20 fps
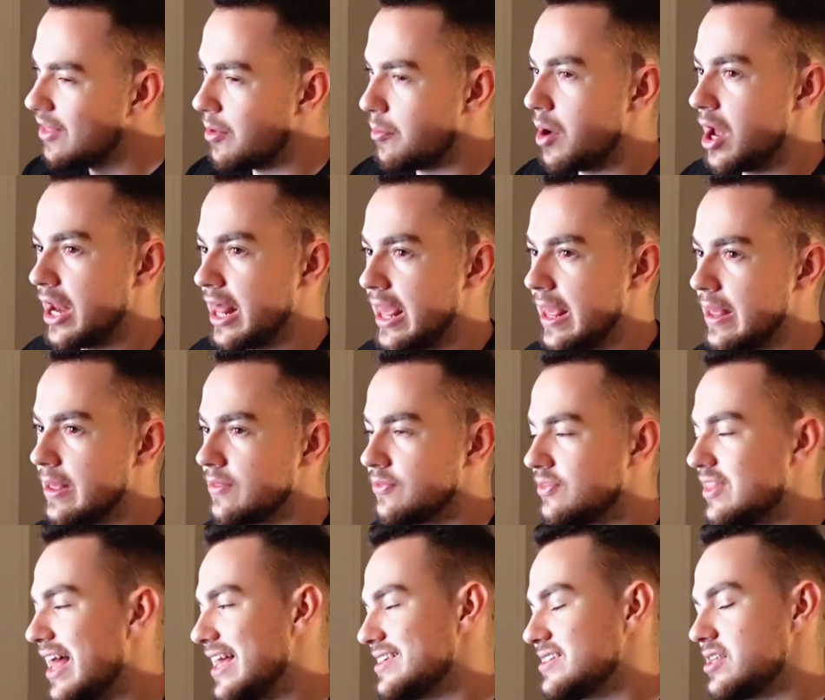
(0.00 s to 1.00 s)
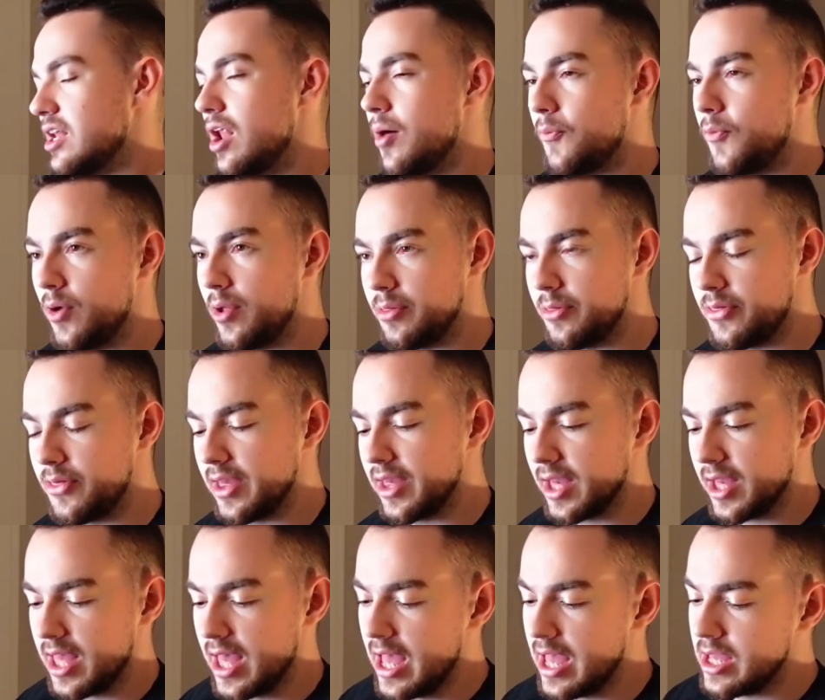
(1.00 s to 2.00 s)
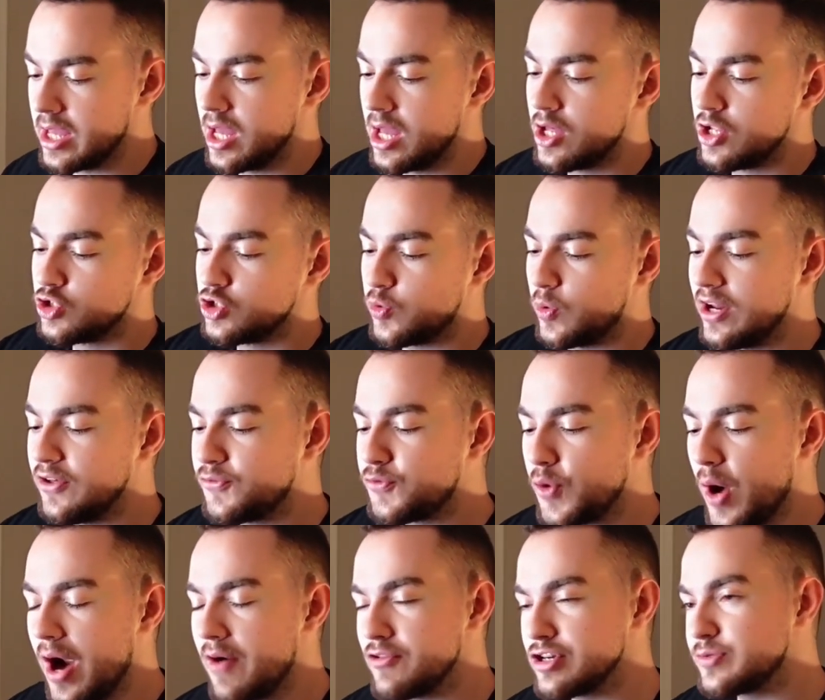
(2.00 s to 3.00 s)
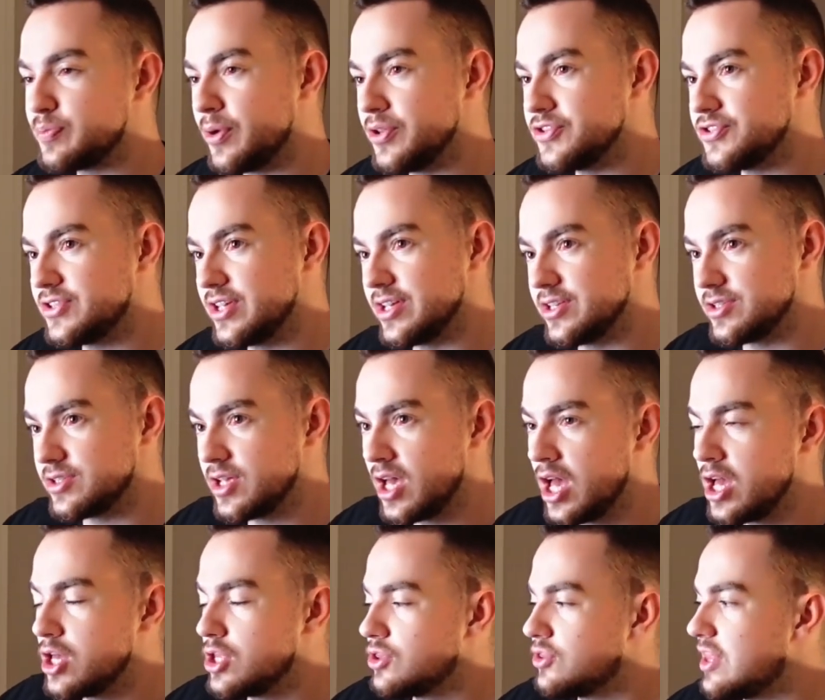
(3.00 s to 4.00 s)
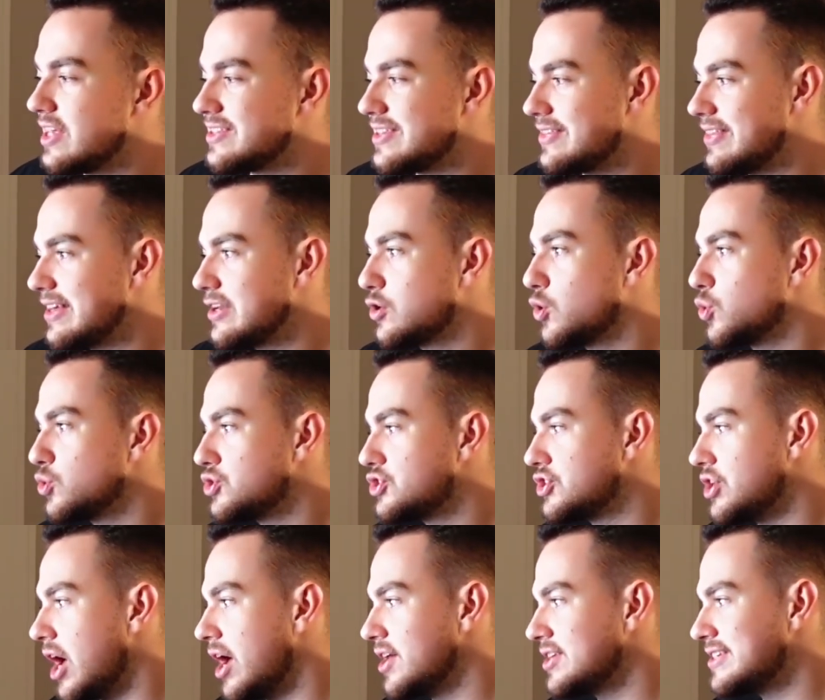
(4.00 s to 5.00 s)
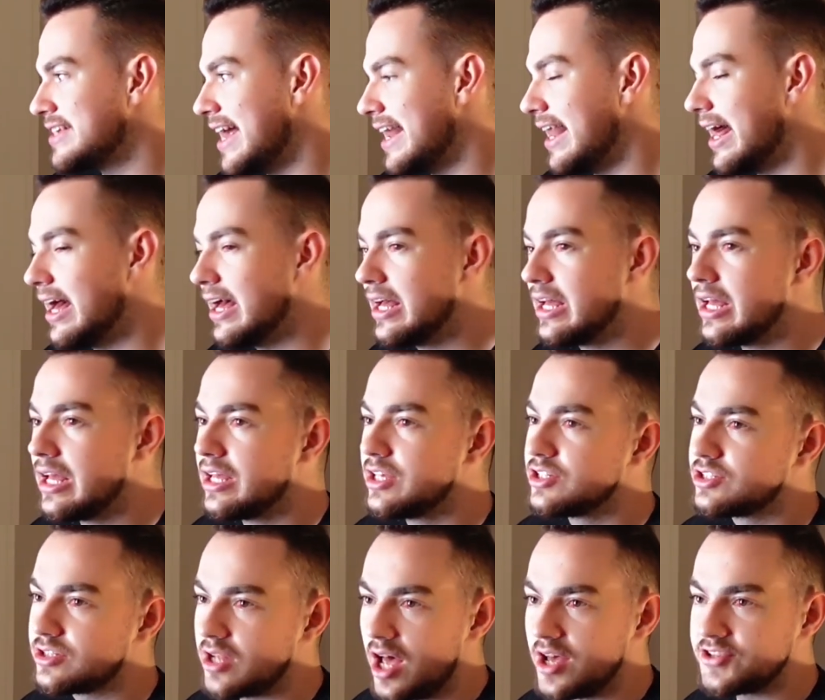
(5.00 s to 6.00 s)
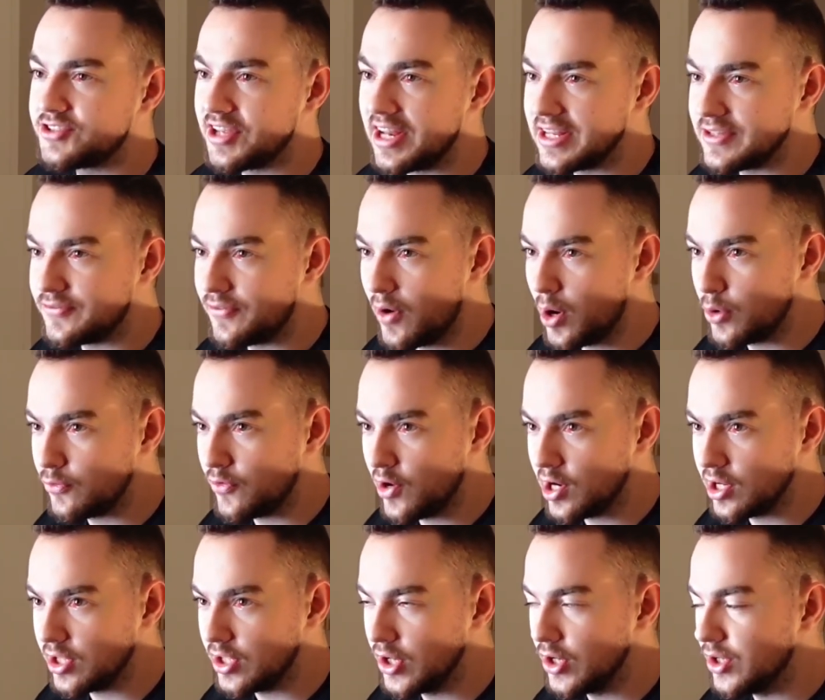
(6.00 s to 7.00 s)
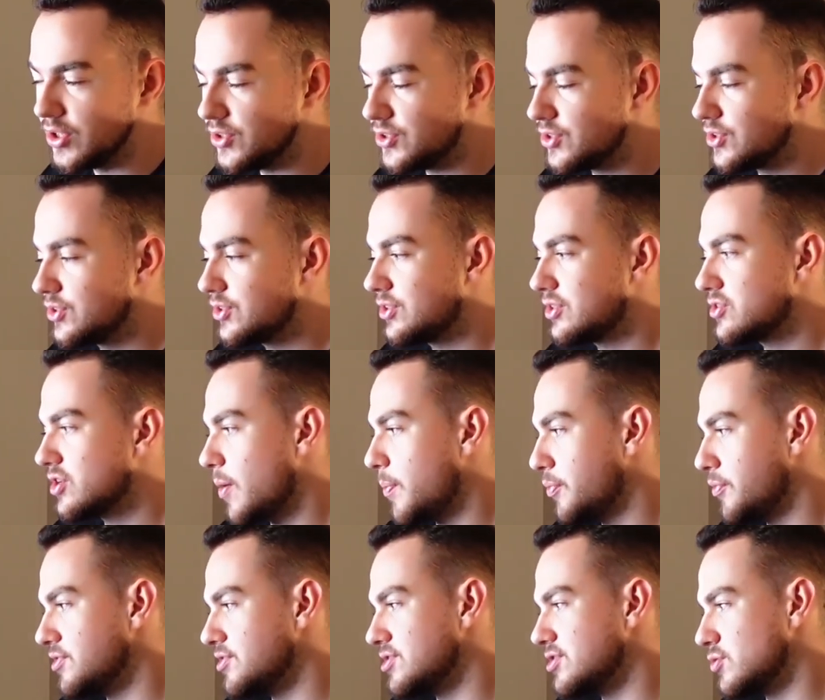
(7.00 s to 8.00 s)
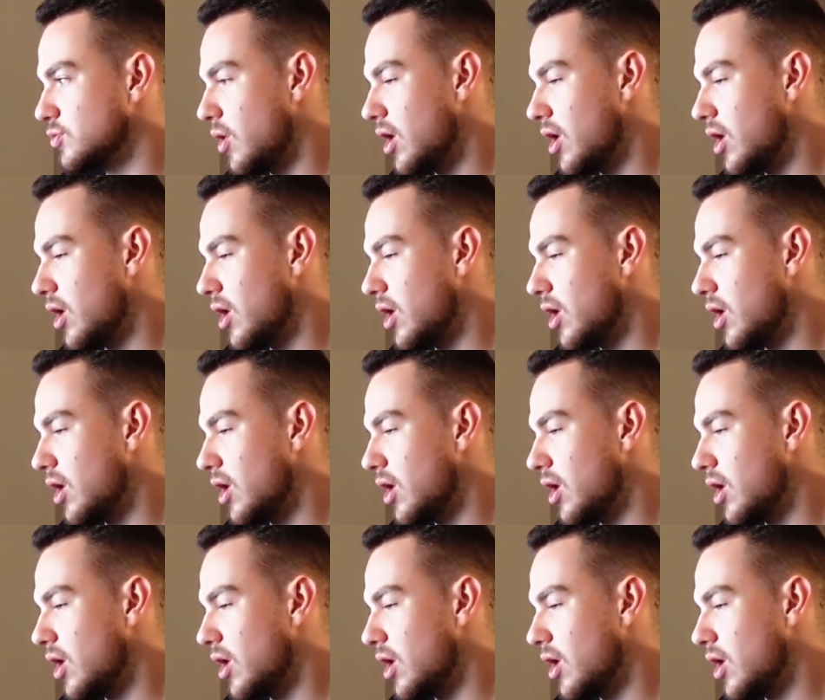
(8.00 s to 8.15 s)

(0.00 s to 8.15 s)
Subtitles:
get their money. That's the number one thing, okay? 24-hour responses. There's a thing called Star Seller. Star Seller is very, very good. There's a couple of